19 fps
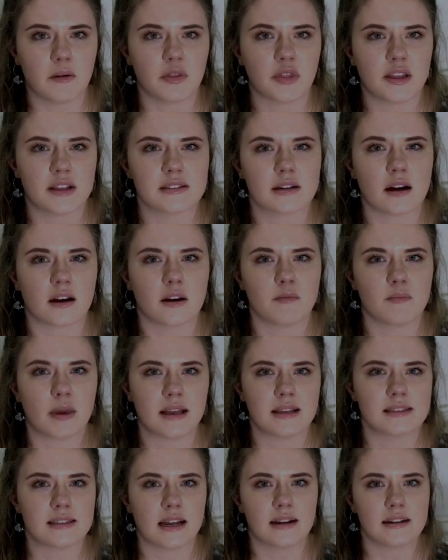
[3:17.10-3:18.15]
and things kind of
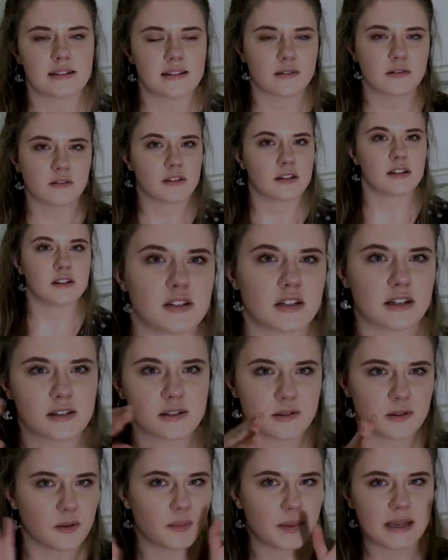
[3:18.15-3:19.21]
make sense and all the
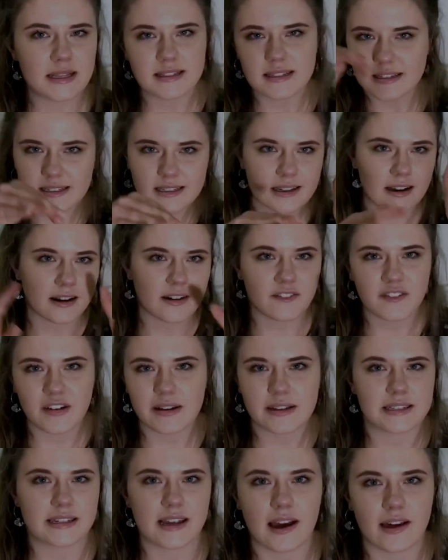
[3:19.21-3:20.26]
jigsaw pieces kind of
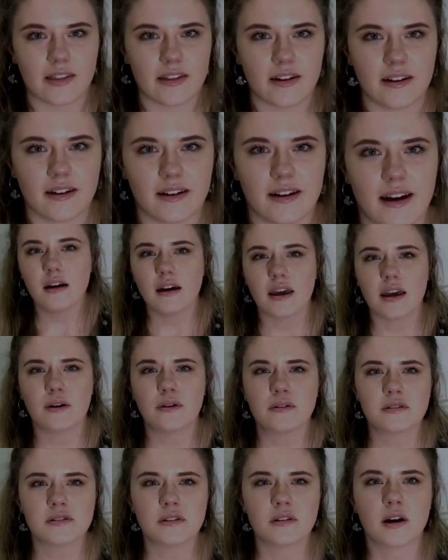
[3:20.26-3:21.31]
fit together it
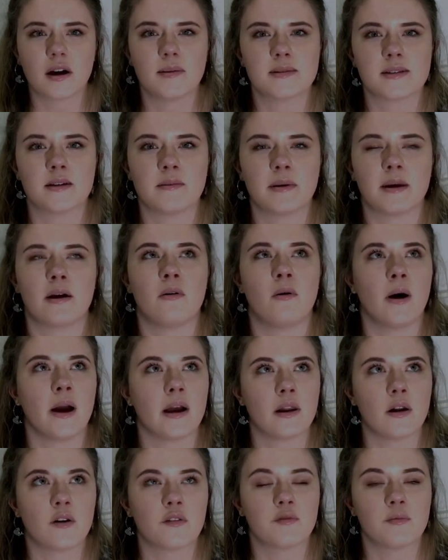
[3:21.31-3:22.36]
also comes up in quite
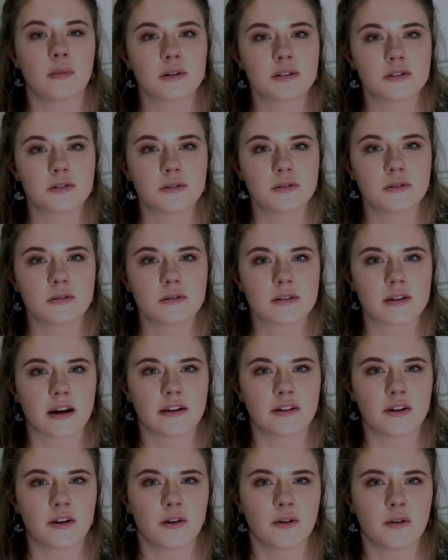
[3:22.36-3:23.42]
a lot of modules.
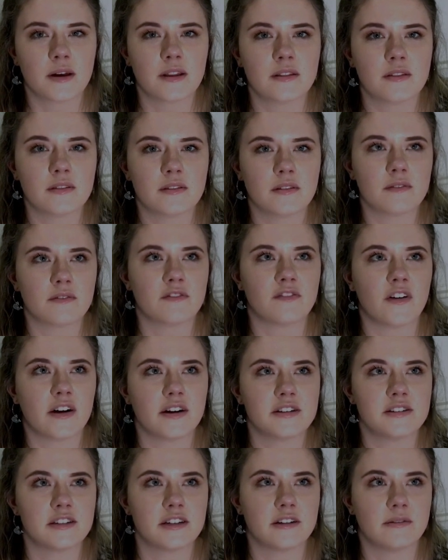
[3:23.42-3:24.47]
I know in
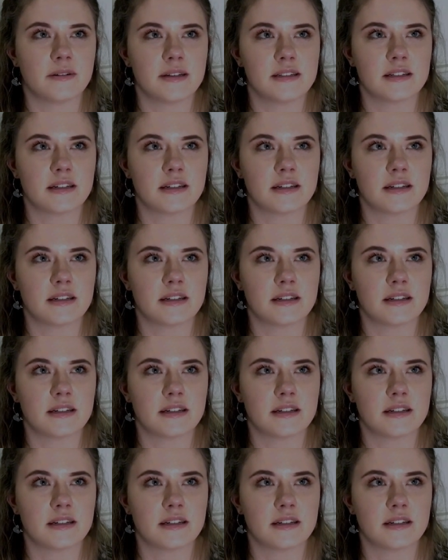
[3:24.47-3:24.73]
first year we